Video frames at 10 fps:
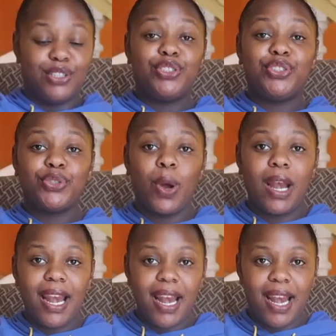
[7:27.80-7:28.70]

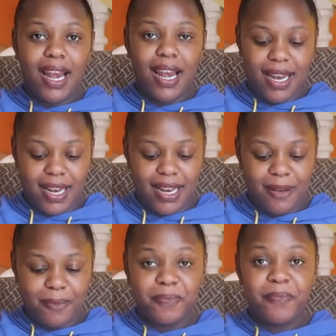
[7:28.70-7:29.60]
shawl.
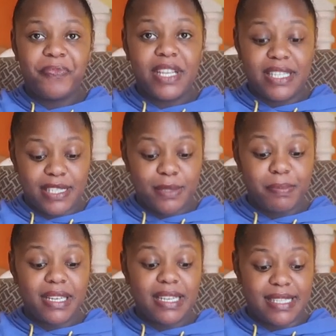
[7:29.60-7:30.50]
It is
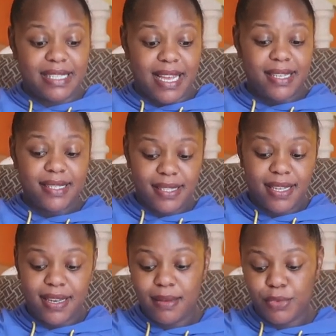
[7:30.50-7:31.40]
big in size.
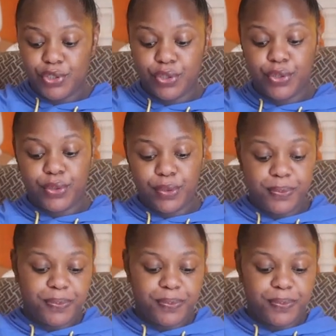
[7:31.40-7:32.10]
Let me show you.